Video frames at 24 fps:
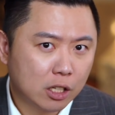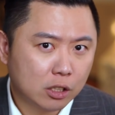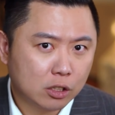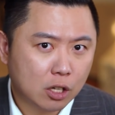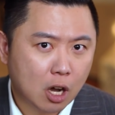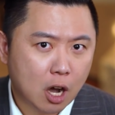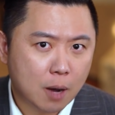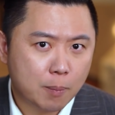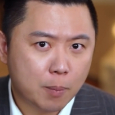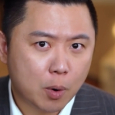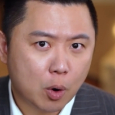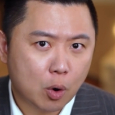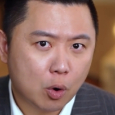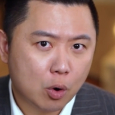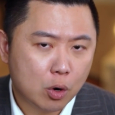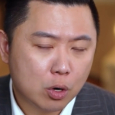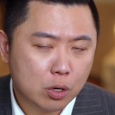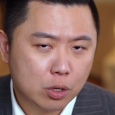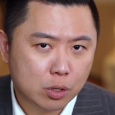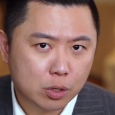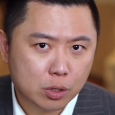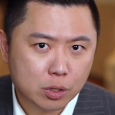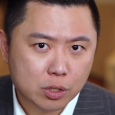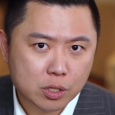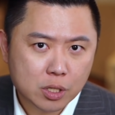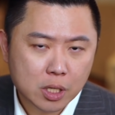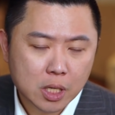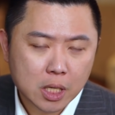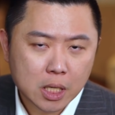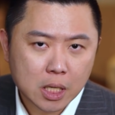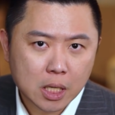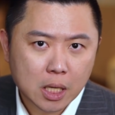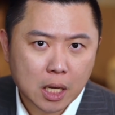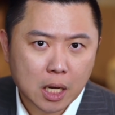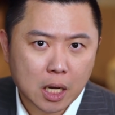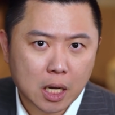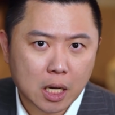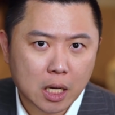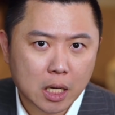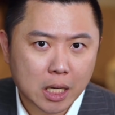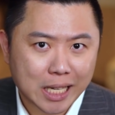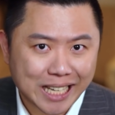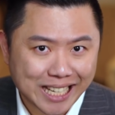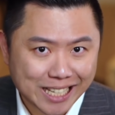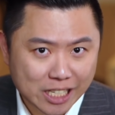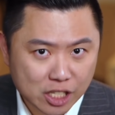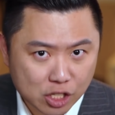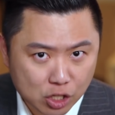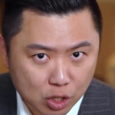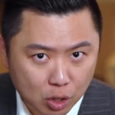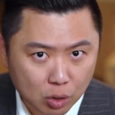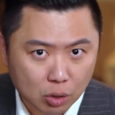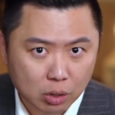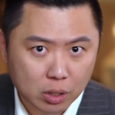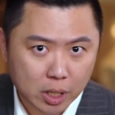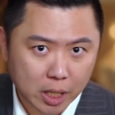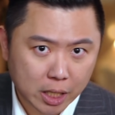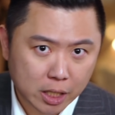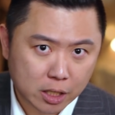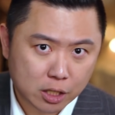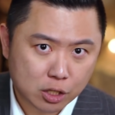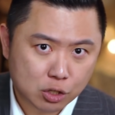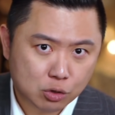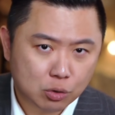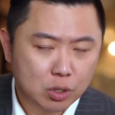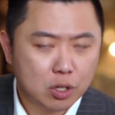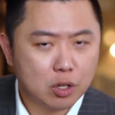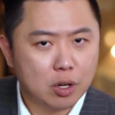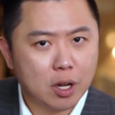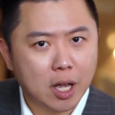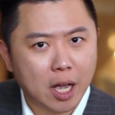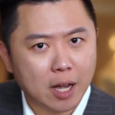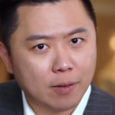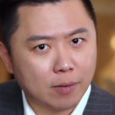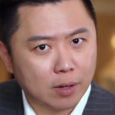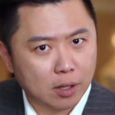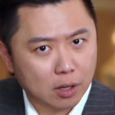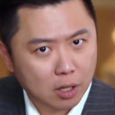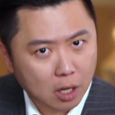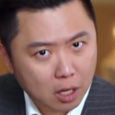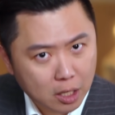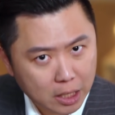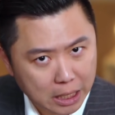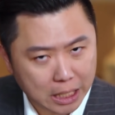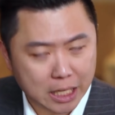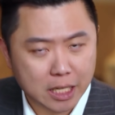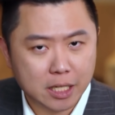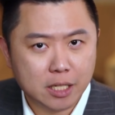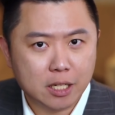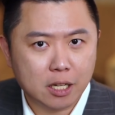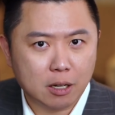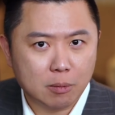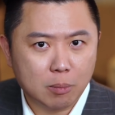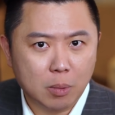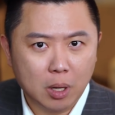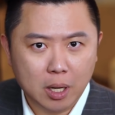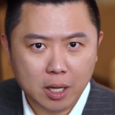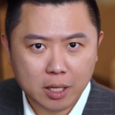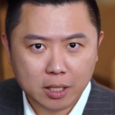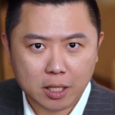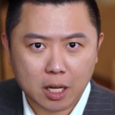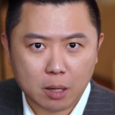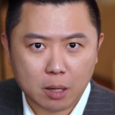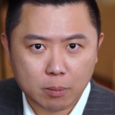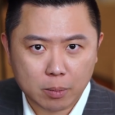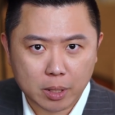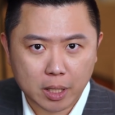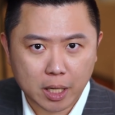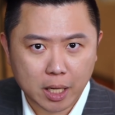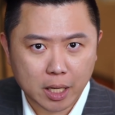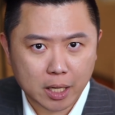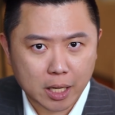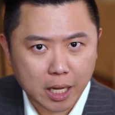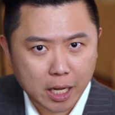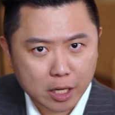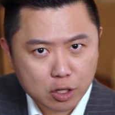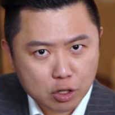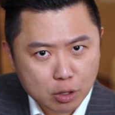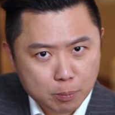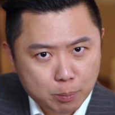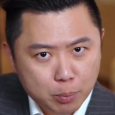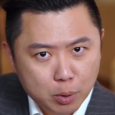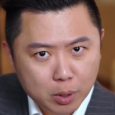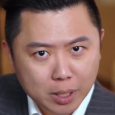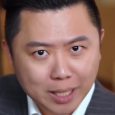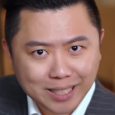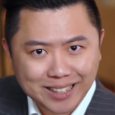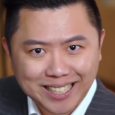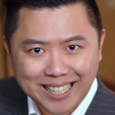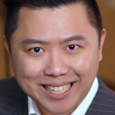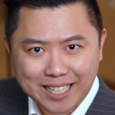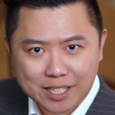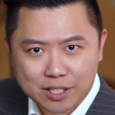the top earners in your industry. You have a lot of income coming in and you're putting that